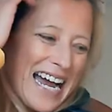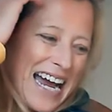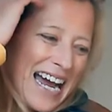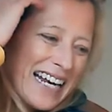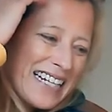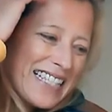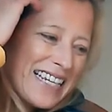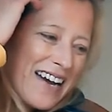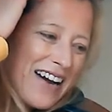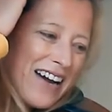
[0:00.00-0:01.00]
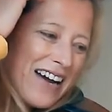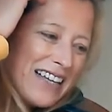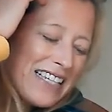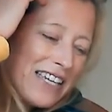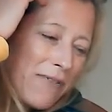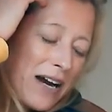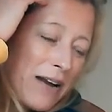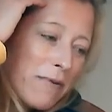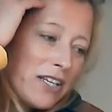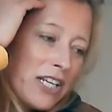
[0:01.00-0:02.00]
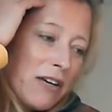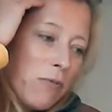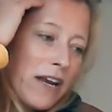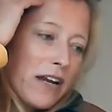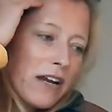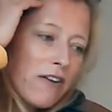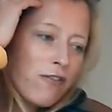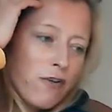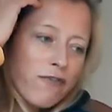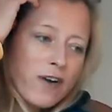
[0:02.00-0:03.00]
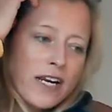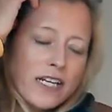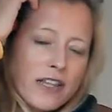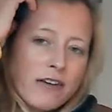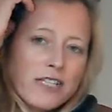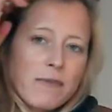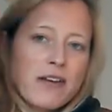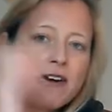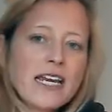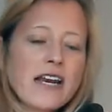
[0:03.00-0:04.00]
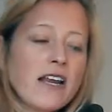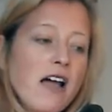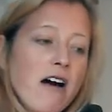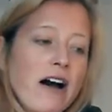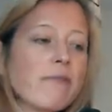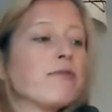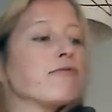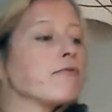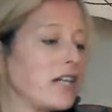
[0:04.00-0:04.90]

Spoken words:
And so I would, when I, if you're finding those up there again, I would really